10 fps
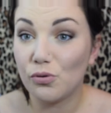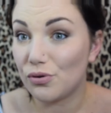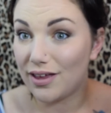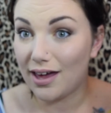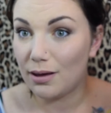or
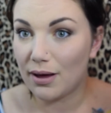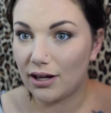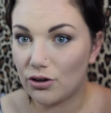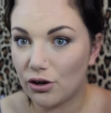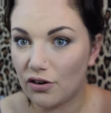the
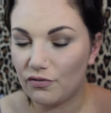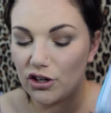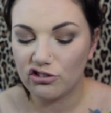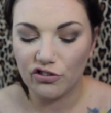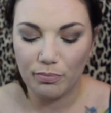eBay knockoff
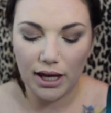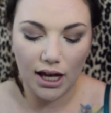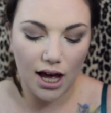version of Pink